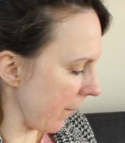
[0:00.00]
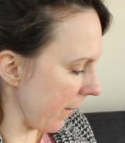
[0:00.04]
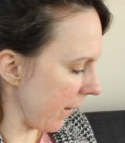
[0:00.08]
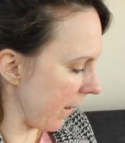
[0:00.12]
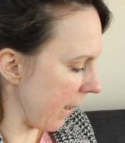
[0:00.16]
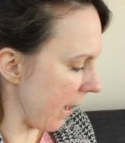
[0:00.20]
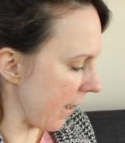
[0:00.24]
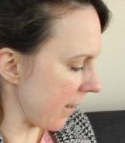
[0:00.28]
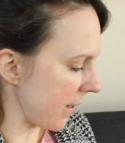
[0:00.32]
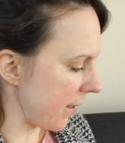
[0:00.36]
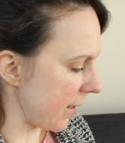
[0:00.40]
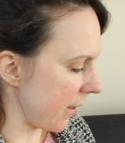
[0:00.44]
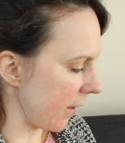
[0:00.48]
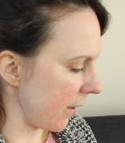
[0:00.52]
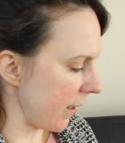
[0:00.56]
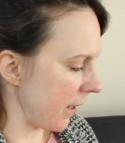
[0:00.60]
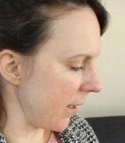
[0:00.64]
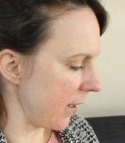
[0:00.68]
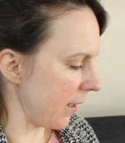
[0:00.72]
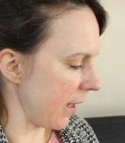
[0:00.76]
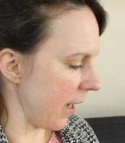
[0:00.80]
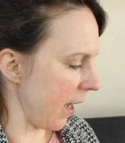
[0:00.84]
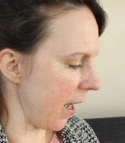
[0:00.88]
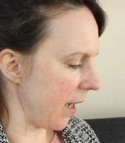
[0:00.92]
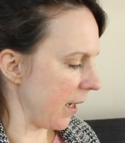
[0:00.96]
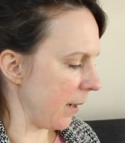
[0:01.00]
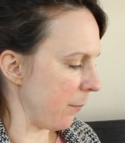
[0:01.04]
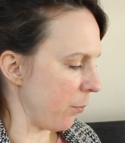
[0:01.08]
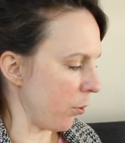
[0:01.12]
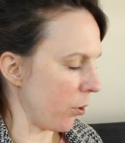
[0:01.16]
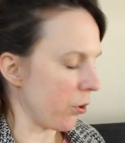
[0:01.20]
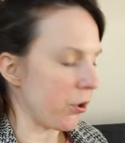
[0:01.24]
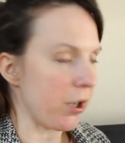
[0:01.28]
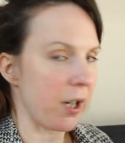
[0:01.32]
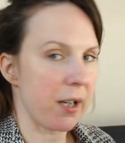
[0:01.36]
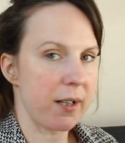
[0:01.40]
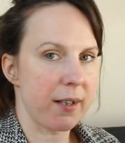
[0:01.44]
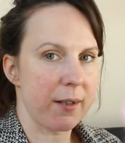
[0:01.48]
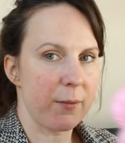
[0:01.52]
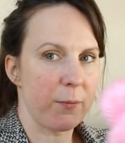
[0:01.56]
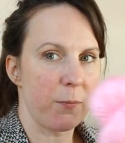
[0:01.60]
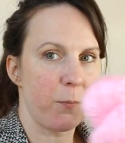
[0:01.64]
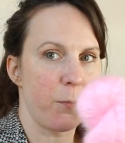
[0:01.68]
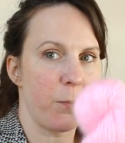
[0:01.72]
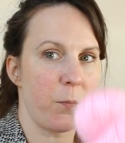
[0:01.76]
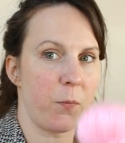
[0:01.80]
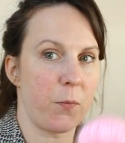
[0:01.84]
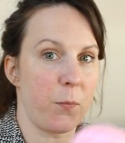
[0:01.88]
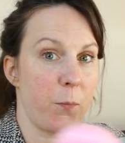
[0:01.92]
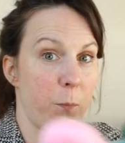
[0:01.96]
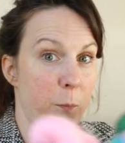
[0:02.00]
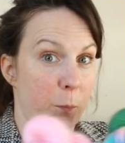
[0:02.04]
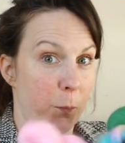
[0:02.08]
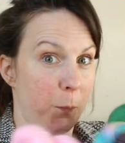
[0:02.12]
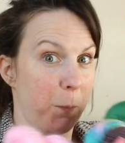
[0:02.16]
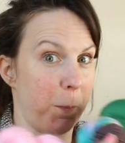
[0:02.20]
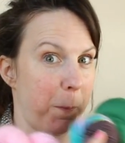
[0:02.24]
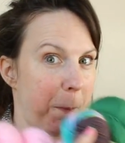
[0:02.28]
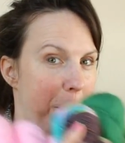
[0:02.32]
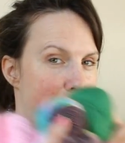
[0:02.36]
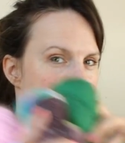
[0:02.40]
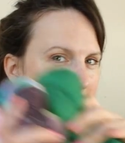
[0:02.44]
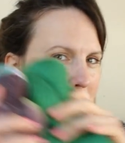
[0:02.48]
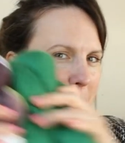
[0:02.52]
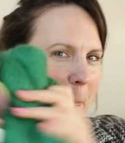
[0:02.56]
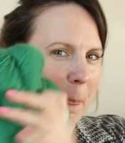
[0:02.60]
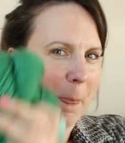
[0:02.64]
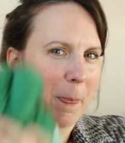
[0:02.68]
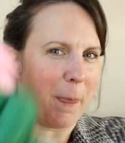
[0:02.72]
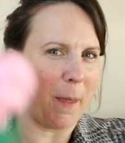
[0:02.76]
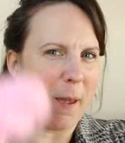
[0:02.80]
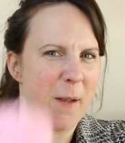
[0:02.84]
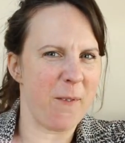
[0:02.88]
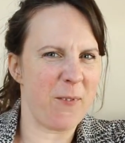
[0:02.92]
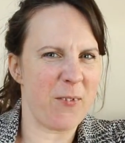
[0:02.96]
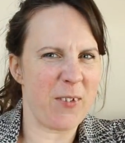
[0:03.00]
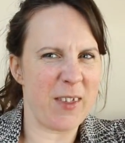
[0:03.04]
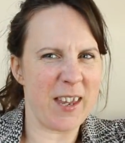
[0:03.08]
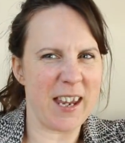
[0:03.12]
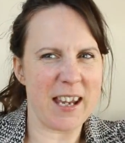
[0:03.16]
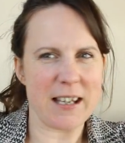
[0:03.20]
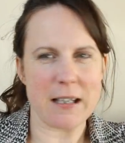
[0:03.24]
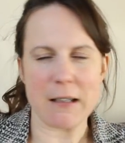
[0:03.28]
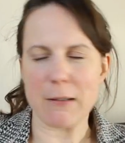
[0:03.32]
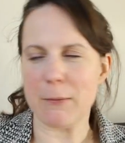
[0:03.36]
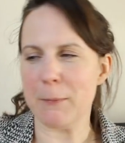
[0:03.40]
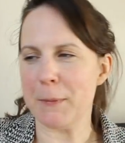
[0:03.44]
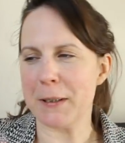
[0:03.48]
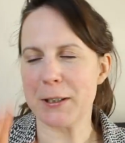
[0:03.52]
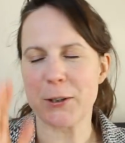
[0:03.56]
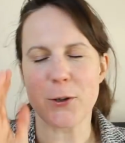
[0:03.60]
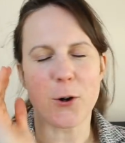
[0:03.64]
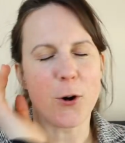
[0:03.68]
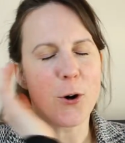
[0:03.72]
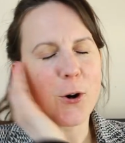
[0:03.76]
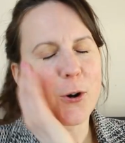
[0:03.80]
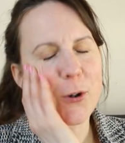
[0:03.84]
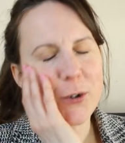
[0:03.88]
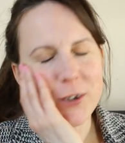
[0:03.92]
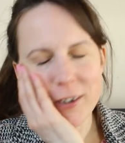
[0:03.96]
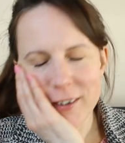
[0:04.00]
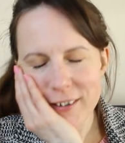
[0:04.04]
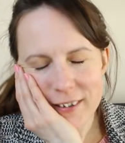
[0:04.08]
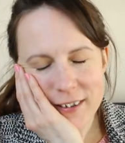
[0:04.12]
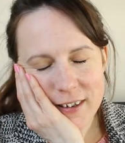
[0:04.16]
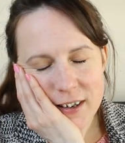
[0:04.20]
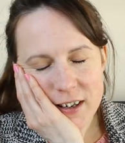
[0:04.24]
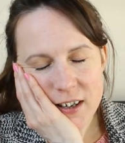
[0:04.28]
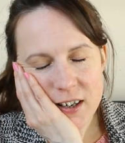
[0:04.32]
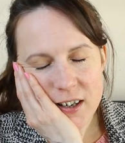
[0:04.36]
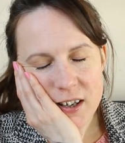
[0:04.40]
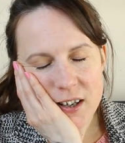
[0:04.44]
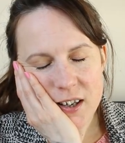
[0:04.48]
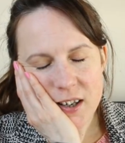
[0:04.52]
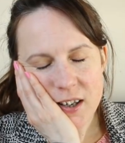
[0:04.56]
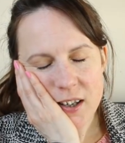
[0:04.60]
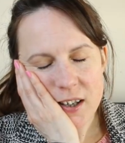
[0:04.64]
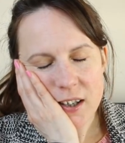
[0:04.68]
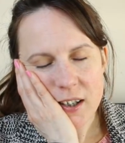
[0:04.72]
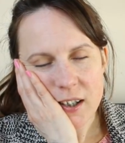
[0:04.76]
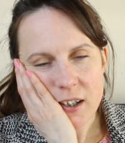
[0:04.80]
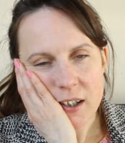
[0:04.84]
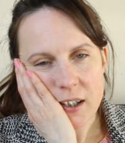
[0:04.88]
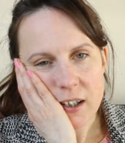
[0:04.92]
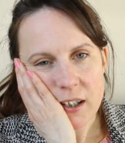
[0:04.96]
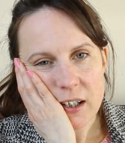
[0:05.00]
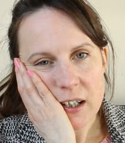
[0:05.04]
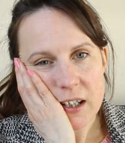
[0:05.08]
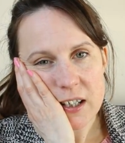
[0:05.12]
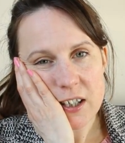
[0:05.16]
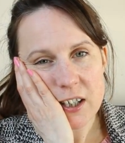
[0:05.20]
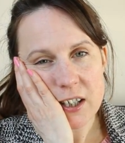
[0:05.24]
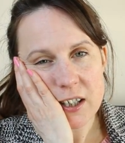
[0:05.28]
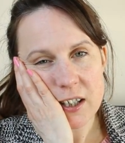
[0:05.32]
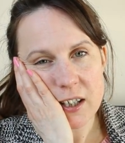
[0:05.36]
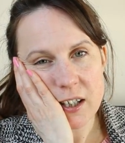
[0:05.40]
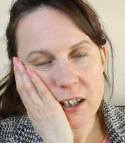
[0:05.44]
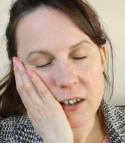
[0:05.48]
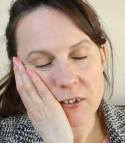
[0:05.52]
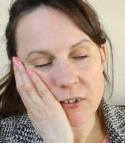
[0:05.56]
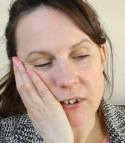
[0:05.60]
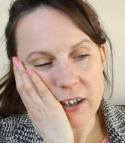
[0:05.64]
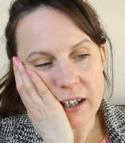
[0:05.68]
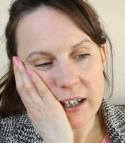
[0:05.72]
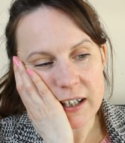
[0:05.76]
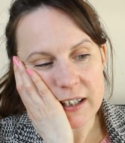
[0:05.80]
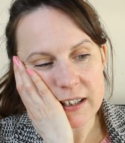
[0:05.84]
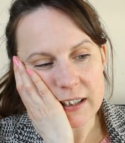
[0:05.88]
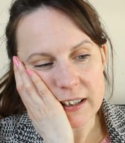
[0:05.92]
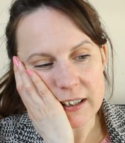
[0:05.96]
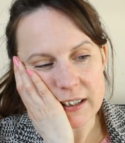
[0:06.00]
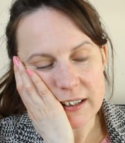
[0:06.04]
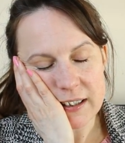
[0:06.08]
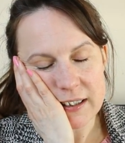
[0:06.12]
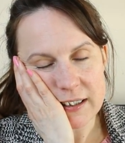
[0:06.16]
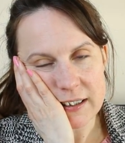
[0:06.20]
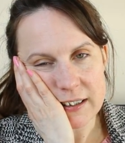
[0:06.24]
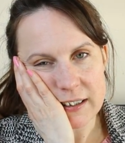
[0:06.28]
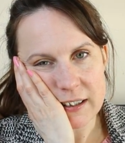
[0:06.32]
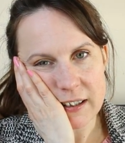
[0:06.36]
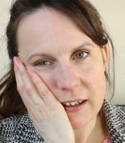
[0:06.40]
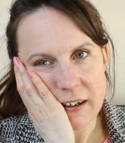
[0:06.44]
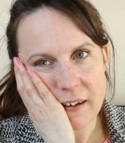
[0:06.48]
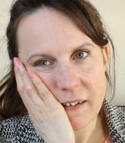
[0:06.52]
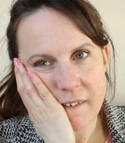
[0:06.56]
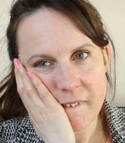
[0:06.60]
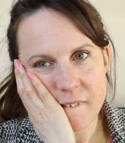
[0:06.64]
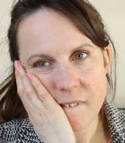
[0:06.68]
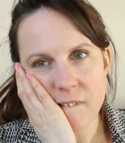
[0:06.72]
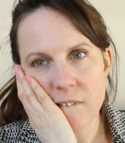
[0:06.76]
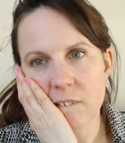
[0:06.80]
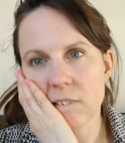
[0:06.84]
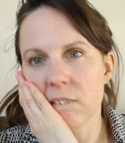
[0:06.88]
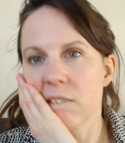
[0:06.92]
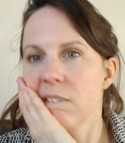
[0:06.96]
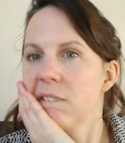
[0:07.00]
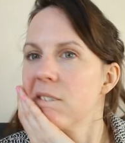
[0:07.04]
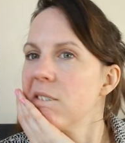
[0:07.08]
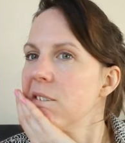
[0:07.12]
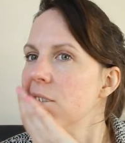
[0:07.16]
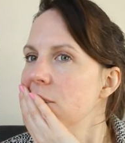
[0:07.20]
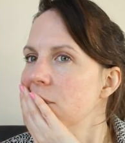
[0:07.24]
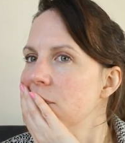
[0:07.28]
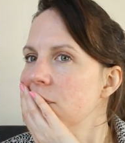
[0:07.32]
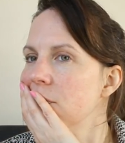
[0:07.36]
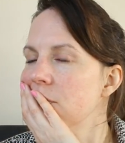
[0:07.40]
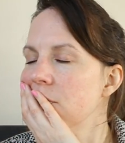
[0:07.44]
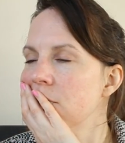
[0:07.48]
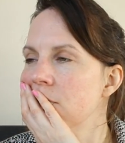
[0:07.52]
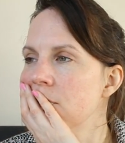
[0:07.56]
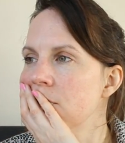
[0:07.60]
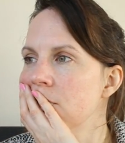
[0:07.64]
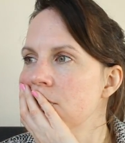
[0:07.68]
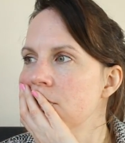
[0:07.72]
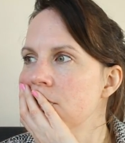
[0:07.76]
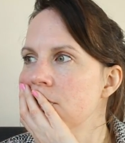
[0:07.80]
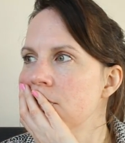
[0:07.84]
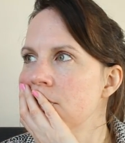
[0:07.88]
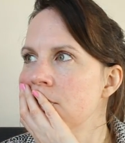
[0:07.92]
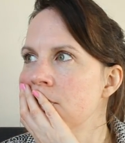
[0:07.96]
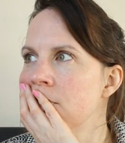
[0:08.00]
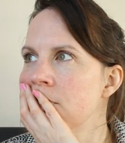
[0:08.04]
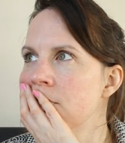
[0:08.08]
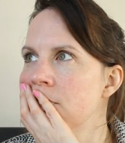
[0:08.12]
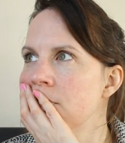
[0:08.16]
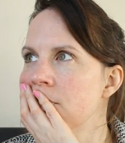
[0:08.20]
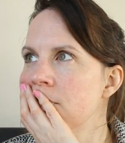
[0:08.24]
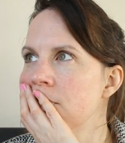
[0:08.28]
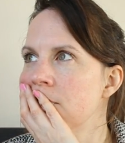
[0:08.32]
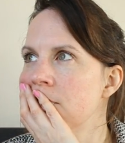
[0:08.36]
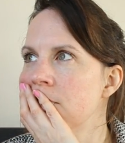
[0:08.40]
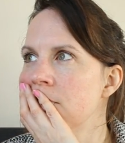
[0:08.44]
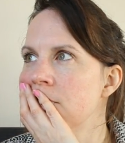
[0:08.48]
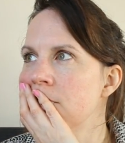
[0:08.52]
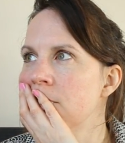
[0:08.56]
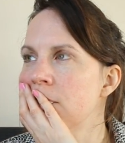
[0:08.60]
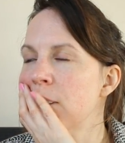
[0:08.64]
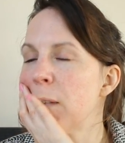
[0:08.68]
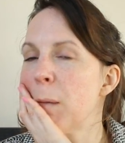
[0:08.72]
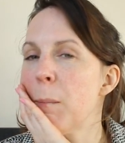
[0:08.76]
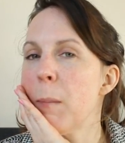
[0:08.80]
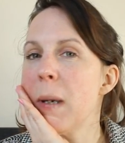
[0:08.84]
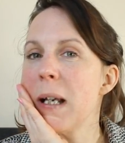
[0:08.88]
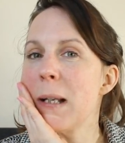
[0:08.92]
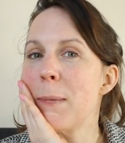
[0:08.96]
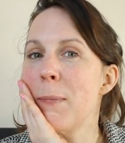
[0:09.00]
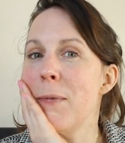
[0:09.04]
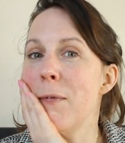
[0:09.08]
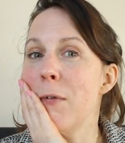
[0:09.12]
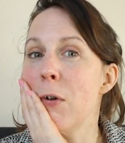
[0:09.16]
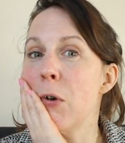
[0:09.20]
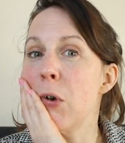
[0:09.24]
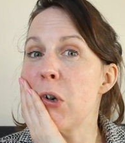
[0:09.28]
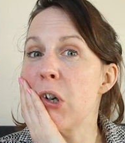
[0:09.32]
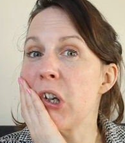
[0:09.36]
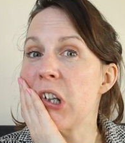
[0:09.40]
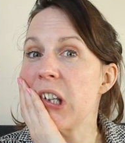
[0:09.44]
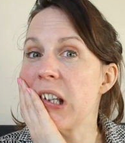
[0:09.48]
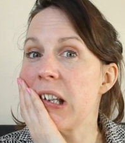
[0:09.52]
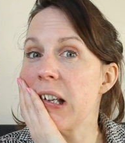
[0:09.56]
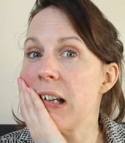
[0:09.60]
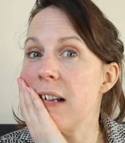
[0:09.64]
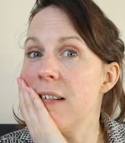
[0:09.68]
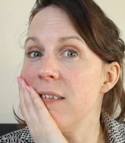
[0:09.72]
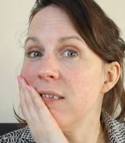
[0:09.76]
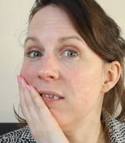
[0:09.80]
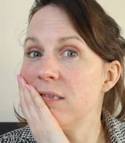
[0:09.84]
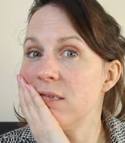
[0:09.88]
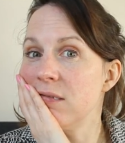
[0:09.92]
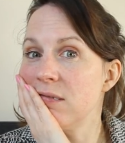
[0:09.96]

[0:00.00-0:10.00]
get stuck into any projects that of these. Oh my god. It's just greedy, isn't it? Makes me feel good though.